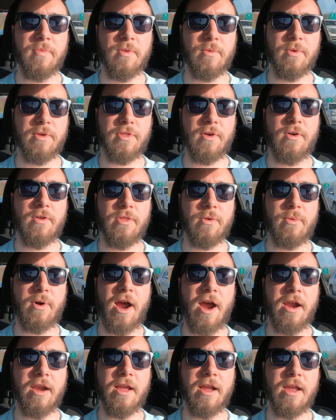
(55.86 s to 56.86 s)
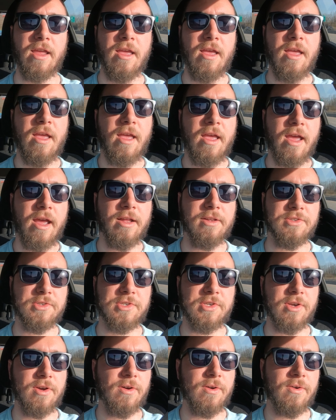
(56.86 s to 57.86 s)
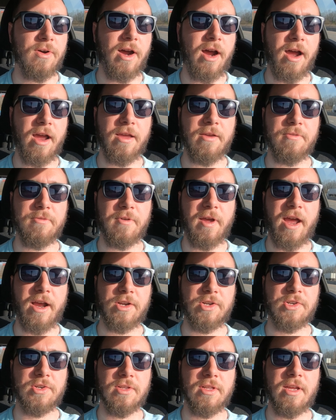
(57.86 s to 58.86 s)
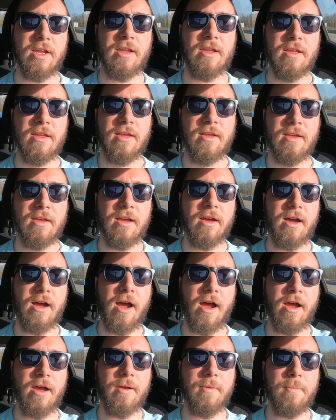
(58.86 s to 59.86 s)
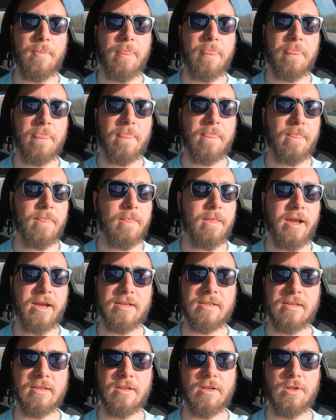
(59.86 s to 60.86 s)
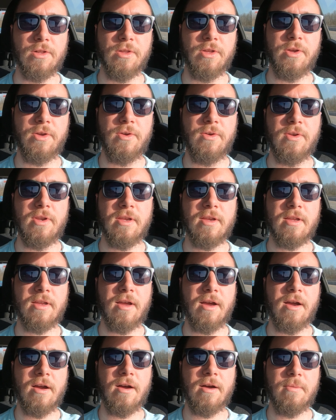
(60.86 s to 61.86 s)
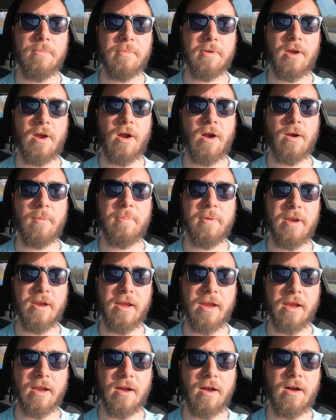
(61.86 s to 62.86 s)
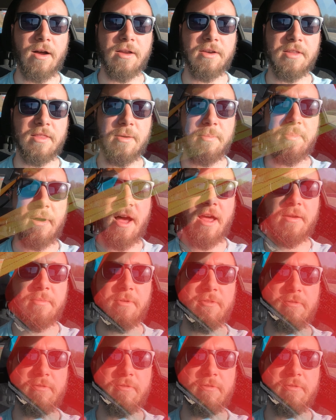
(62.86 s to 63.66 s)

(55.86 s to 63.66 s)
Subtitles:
with all the riding, and so I've actually like glued carpeting onto the bottom